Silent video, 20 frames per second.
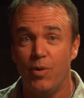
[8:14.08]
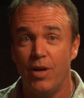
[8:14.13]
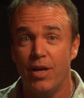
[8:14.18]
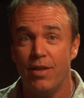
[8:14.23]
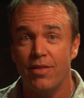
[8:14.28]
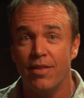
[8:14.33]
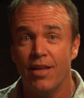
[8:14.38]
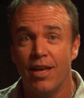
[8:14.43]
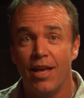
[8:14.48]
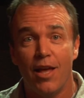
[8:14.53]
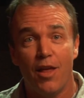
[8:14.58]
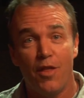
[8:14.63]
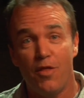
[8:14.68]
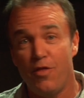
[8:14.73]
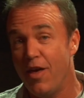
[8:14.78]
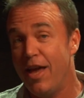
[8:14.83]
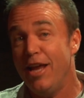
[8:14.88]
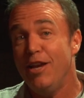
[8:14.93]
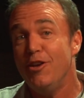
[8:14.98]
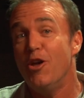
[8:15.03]
with,
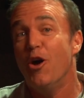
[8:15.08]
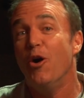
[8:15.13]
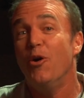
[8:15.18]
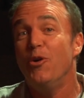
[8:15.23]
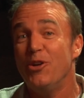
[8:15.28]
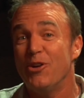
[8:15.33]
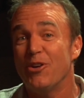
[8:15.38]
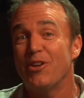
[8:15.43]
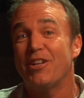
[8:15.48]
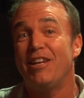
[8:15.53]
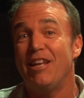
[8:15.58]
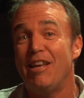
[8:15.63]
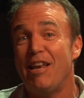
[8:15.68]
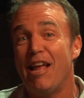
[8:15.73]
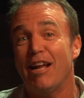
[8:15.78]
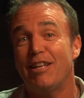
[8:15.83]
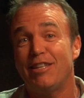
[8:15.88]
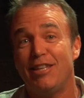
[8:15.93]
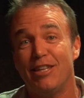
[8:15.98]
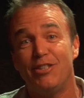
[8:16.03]
they know you're
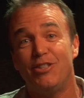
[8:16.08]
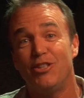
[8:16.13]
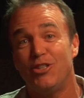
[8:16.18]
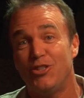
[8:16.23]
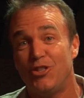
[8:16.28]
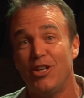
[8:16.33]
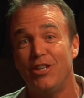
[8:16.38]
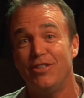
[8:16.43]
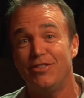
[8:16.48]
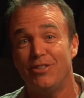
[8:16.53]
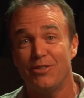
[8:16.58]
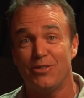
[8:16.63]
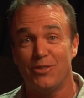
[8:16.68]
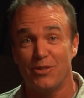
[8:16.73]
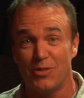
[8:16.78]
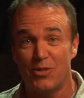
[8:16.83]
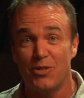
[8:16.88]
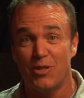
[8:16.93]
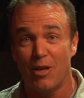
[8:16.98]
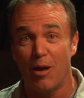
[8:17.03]
connected to Jesus
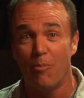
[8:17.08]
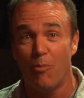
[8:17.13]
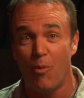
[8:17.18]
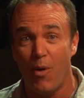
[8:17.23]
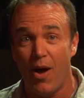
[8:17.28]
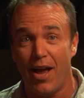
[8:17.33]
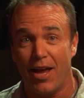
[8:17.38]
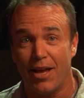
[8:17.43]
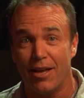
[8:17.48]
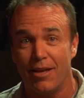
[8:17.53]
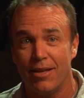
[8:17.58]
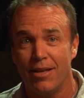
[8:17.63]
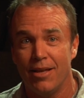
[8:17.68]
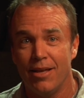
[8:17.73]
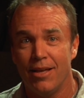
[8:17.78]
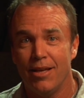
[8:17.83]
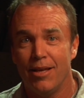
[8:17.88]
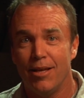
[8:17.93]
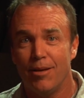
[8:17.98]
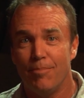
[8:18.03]
in some way.
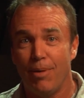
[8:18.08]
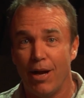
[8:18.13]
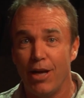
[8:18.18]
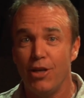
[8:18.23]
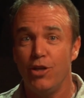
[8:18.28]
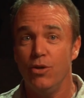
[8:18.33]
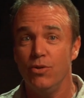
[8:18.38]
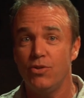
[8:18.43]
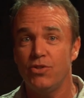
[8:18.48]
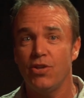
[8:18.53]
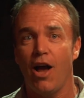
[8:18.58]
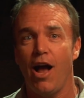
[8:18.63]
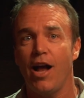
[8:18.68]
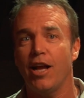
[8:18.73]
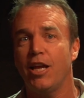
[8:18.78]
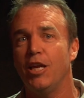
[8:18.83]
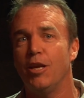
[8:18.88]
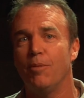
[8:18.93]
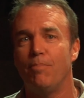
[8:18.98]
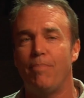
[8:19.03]
By you
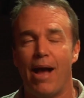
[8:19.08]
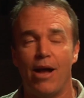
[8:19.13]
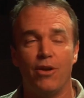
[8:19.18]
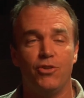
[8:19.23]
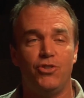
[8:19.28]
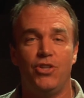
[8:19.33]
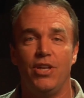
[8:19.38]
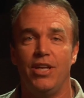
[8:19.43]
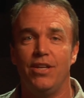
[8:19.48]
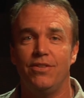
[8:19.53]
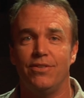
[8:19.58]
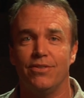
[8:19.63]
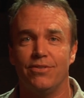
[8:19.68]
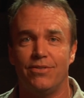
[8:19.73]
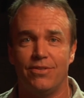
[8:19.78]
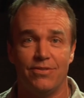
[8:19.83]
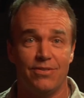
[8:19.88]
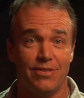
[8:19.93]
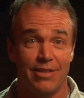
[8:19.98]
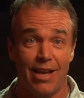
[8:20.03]
talking about
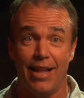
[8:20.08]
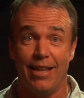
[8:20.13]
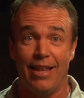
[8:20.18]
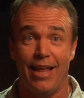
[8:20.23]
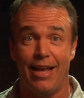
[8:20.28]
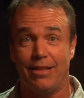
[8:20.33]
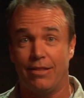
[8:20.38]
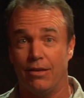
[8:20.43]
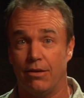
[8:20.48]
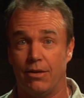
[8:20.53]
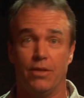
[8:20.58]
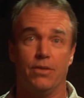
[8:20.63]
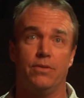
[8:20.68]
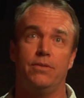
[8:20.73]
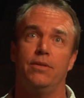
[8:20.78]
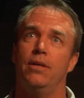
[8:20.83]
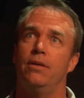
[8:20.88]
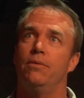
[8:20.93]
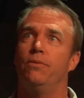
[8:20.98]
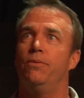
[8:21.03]
Jesus, it's not like they're going to
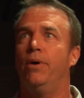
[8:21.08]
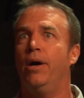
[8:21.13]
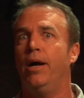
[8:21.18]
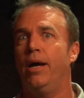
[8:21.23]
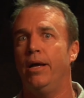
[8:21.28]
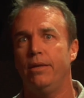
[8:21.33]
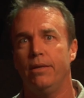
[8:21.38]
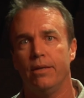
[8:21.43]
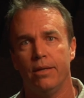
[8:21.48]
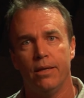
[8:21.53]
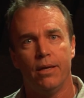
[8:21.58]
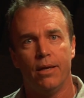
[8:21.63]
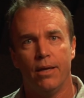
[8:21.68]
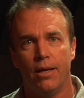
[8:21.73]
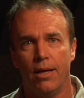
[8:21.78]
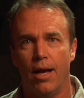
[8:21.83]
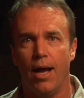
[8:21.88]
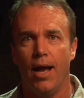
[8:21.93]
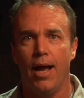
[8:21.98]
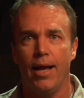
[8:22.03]
say, "What?
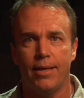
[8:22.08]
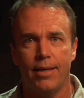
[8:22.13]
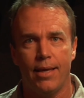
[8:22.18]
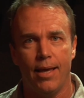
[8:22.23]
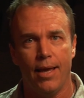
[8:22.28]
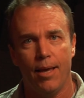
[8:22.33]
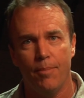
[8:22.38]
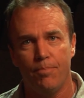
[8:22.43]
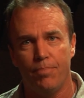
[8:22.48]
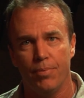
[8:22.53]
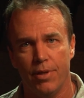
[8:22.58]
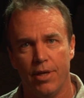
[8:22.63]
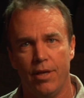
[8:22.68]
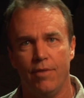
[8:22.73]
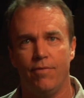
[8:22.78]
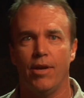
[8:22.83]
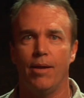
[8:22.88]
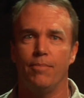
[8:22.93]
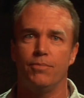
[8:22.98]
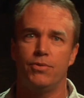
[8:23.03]
I can't
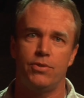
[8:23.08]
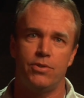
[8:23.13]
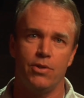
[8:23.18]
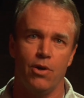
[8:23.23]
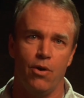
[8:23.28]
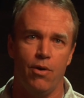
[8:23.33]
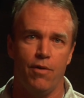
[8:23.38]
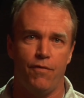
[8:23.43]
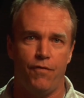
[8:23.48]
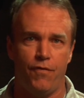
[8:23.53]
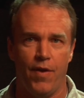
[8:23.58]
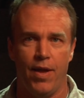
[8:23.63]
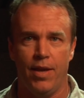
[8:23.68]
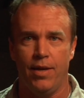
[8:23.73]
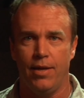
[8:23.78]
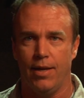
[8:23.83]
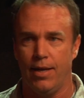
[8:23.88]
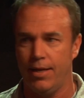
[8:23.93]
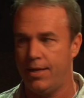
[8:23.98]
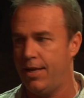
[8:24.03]
believe it. I'm so
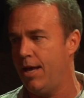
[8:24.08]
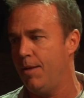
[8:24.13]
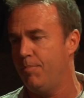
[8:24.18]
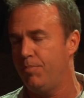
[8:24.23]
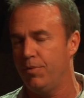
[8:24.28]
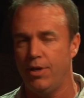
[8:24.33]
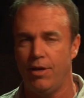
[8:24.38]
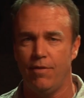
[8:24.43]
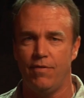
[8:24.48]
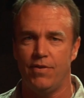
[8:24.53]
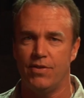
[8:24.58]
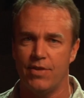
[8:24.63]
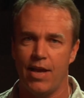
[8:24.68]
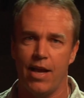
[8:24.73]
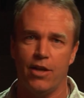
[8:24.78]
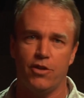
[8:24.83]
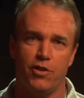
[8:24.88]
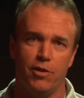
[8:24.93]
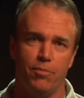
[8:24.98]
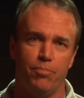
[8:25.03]
offended. I can't believe he's
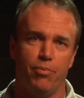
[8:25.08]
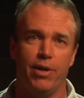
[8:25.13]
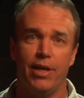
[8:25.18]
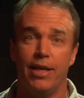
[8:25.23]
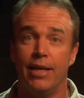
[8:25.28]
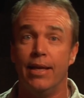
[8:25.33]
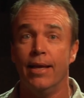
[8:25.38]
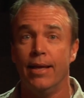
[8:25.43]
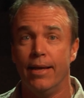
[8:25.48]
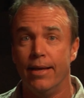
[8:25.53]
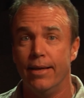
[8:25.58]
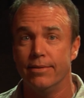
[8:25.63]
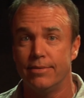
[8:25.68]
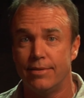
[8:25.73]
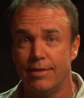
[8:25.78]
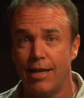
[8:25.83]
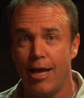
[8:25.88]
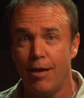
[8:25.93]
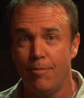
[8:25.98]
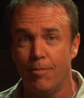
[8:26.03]
actually bringing his
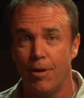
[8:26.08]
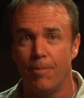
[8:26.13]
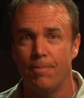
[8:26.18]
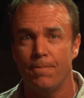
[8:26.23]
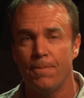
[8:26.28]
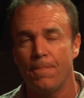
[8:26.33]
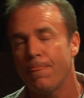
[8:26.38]
name up."